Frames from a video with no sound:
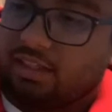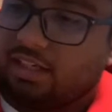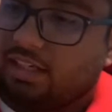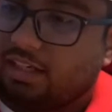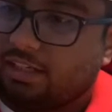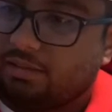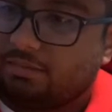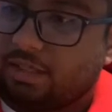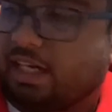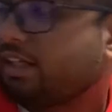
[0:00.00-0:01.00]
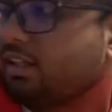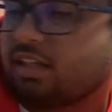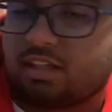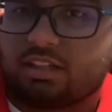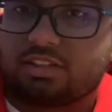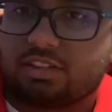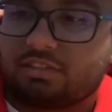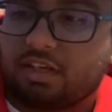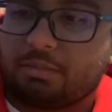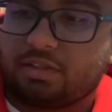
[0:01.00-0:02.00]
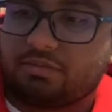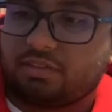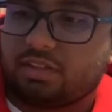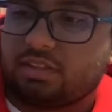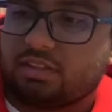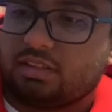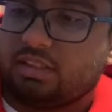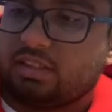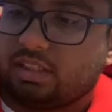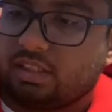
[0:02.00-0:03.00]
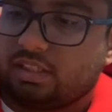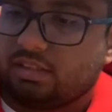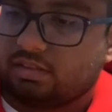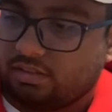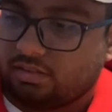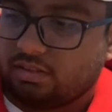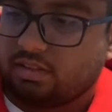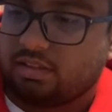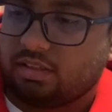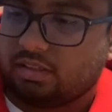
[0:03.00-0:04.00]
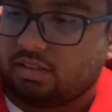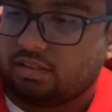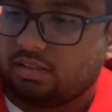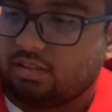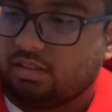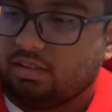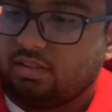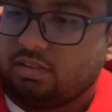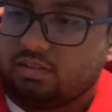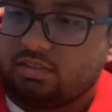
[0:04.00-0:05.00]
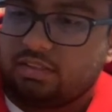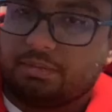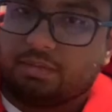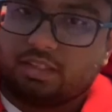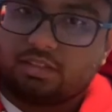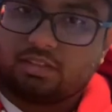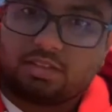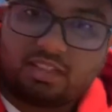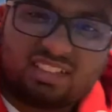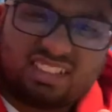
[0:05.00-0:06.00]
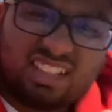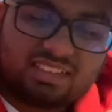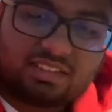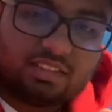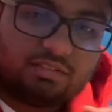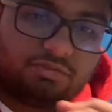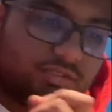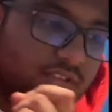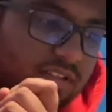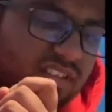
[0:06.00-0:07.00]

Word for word: Um, and I got a lot of other stuff coming for the, uh, the stabilizer. So I guess that's the foot,